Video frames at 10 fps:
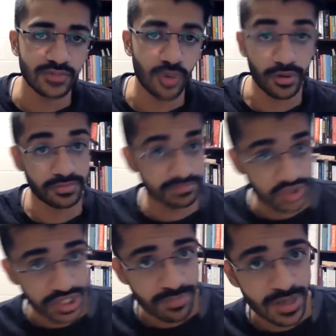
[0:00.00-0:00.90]
or
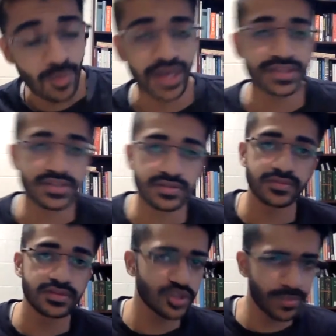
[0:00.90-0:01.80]
GDP-wise.
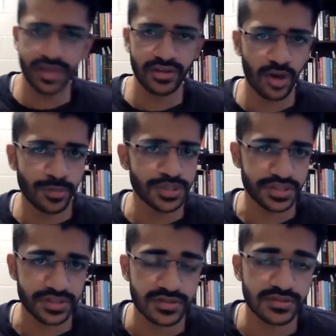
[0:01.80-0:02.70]
So many other
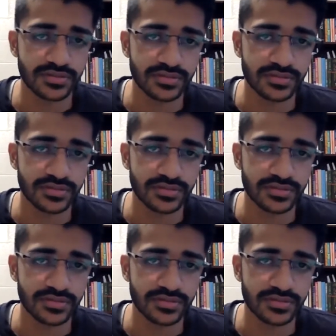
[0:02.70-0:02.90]
options.